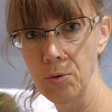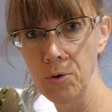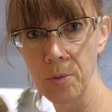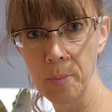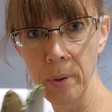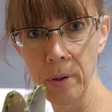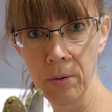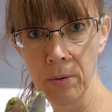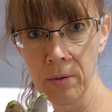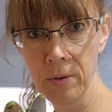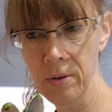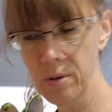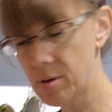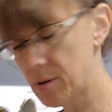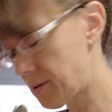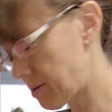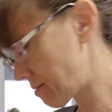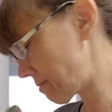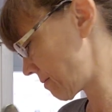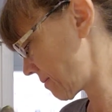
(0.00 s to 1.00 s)

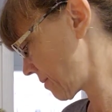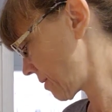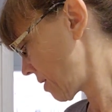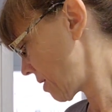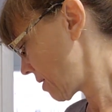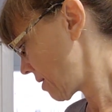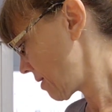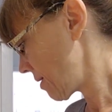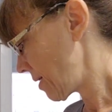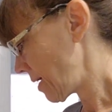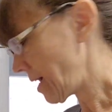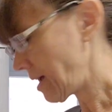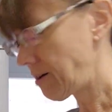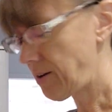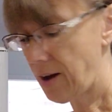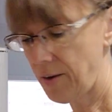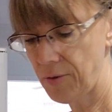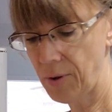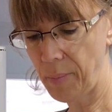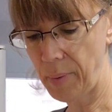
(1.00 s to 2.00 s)
spoons, and you
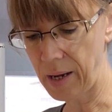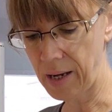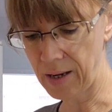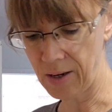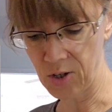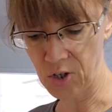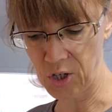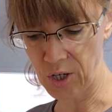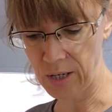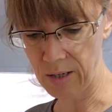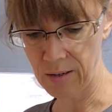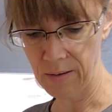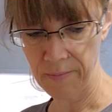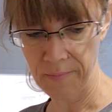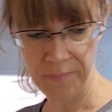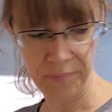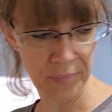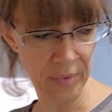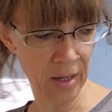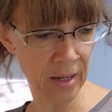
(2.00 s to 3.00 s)
have your baking sheet.
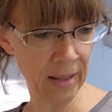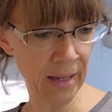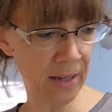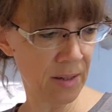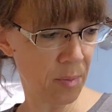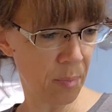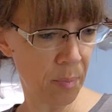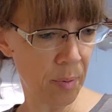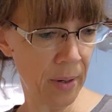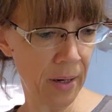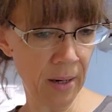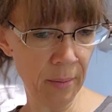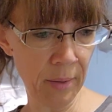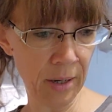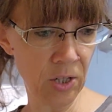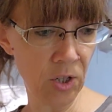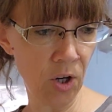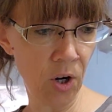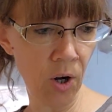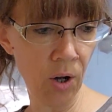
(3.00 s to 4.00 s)
And that's pretty
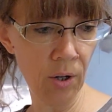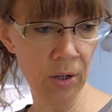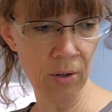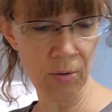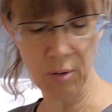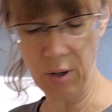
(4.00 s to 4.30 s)
much all you